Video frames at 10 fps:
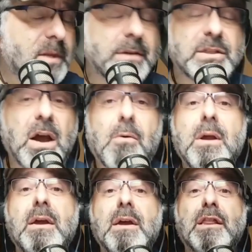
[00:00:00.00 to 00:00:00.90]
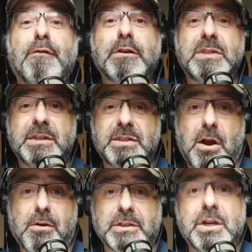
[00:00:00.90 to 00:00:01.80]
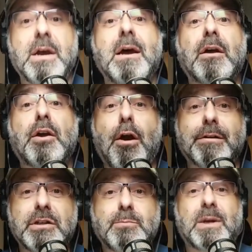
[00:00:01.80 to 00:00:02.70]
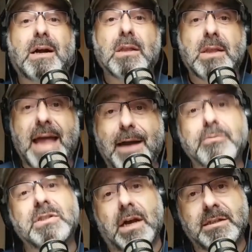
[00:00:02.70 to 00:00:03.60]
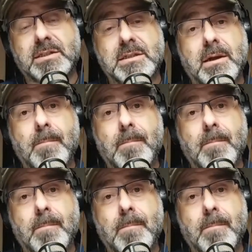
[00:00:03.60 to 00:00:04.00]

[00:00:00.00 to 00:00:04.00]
So the first C is courage. Courage is what allows us